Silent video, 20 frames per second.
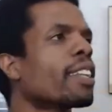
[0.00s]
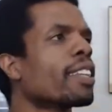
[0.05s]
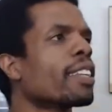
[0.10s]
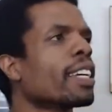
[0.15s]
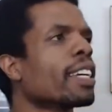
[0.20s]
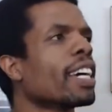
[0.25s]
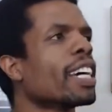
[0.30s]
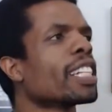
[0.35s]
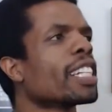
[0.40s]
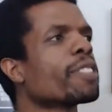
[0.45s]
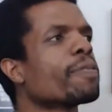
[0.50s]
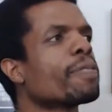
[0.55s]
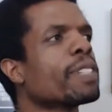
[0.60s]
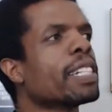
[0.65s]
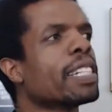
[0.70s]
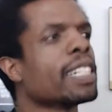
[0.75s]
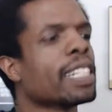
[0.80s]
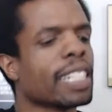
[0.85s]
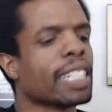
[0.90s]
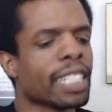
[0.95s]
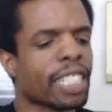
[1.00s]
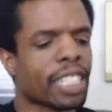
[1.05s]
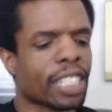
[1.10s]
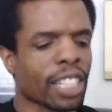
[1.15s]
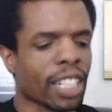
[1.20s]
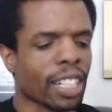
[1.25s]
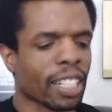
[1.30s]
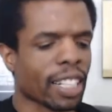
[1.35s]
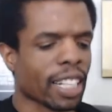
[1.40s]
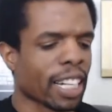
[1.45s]
The SVD
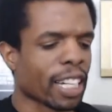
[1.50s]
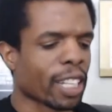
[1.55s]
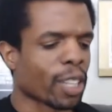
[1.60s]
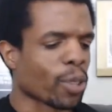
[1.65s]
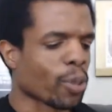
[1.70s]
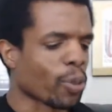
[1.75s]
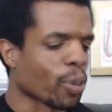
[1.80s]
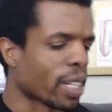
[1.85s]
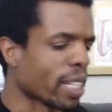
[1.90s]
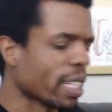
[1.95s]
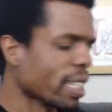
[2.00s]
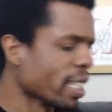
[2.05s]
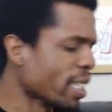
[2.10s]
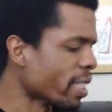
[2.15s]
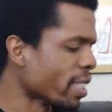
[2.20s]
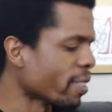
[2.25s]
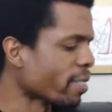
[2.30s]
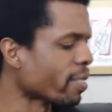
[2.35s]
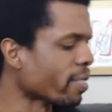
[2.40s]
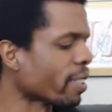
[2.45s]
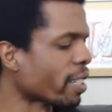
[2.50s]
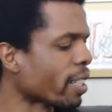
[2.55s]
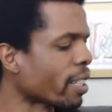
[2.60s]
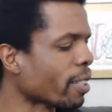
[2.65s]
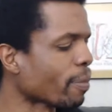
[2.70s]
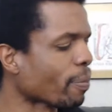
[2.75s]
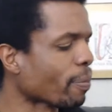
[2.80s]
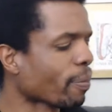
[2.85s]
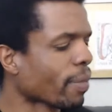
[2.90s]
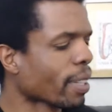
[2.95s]
Gel Lyte 3, right?
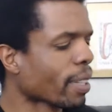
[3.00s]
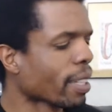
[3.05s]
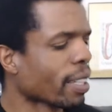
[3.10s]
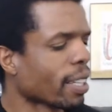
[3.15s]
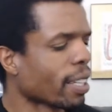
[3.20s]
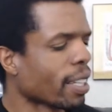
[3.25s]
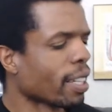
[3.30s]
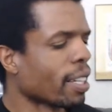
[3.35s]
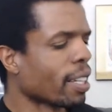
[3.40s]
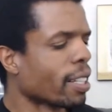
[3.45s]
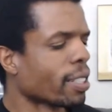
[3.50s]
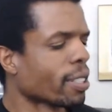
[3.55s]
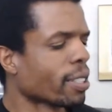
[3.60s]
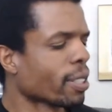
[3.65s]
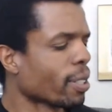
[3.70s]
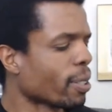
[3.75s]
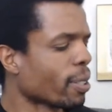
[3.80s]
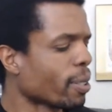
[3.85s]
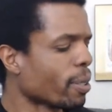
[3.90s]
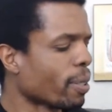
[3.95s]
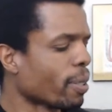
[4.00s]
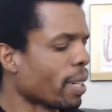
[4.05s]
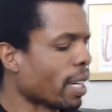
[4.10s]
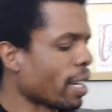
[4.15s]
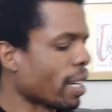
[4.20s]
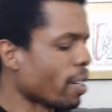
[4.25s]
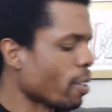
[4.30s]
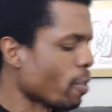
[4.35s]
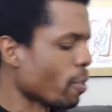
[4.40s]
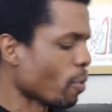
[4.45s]
So I
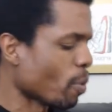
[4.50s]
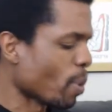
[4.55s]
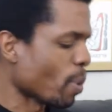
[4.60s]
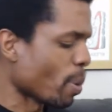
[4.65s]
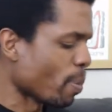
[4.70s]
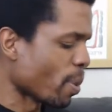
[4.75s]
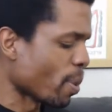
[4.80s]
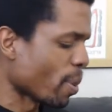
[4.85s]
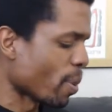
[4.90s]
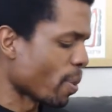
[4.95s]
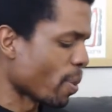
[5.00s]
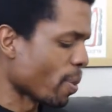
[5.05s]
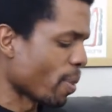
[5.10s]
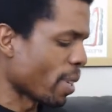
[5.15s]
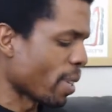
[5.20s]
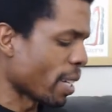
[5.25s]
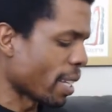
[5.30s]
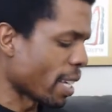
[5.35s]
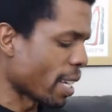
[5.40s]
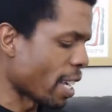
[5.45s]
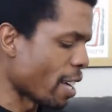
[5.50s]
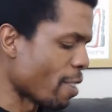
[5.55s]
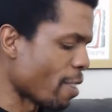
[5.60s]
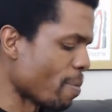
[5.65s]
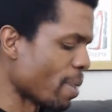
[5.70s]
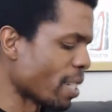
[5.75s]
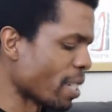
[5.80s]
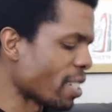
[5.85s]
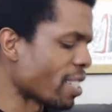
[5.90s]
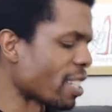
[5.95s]
don't remember how
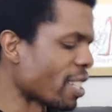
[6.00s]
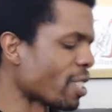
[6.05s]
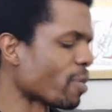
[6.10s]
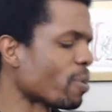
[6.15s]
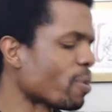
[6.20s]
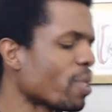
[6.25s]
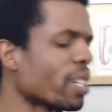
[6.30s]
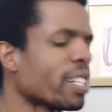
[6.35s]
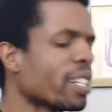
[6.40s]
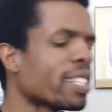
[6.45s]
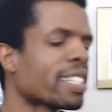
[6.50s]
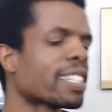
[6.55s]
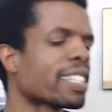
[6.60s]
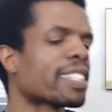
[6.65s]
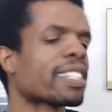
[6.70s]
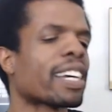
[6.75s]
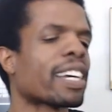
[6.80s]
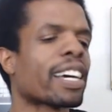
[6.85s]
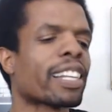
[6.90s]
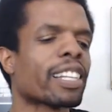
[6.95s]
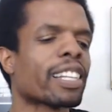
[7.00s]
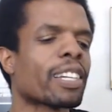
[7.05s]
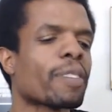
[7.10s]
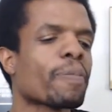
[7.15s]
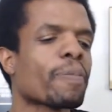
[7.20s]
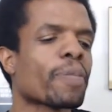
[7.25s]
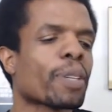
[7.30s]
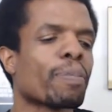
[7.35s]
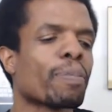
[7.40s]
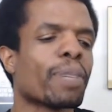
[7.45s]
much this was exactly,
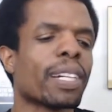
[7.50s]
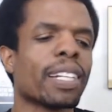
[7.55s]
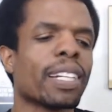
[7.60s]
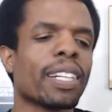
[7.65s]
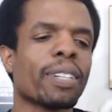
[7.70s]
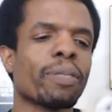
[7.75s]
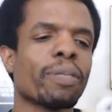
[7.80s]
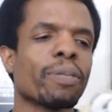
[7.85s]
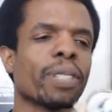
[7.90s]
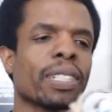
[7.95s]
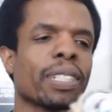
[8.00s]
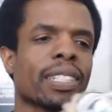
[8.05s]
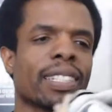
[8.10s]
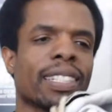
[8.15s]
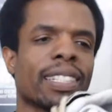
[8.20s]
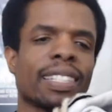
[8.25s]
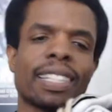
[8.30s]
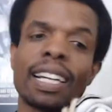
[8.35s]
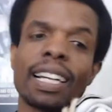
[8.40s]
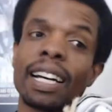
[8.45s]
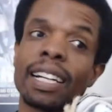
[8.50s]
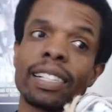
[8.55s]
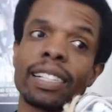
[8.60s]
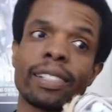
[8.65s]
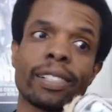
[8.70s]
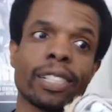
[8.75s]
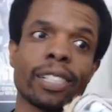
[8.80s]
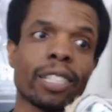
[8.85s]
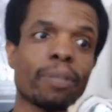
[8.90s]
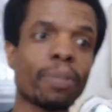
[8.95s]
but it was not
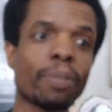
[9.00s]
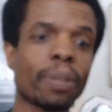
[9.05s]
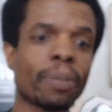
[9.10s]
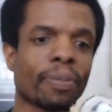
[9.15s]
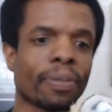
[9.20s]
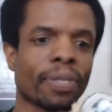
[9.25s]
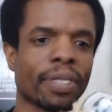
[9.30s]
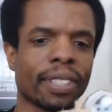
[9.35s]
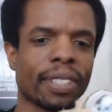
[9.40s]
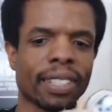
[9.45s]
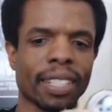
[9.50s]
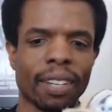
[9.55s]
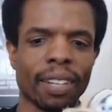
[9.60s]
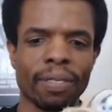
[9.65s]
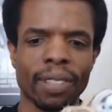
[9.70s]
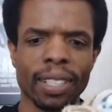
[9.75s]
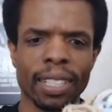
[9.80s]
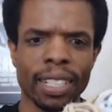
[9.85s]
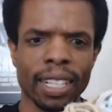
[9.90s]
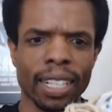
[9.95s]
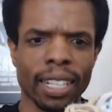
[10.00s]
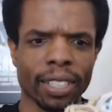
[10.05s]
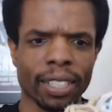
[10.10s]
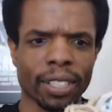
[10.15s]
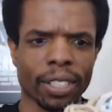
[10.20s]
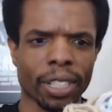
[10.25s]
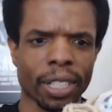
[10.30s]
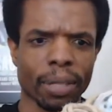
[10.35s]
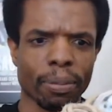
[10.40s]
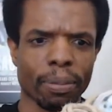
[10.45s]
cheap definitely not
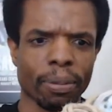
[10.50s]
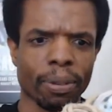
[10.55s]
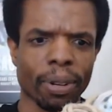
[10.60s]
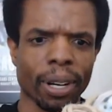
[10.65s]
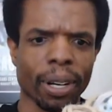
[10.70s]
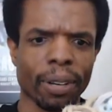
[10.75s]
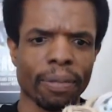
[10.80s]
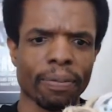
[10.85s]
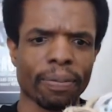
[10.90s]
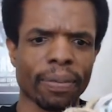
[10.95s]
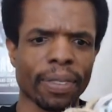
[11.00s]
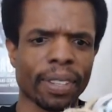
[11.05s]
cheap, right?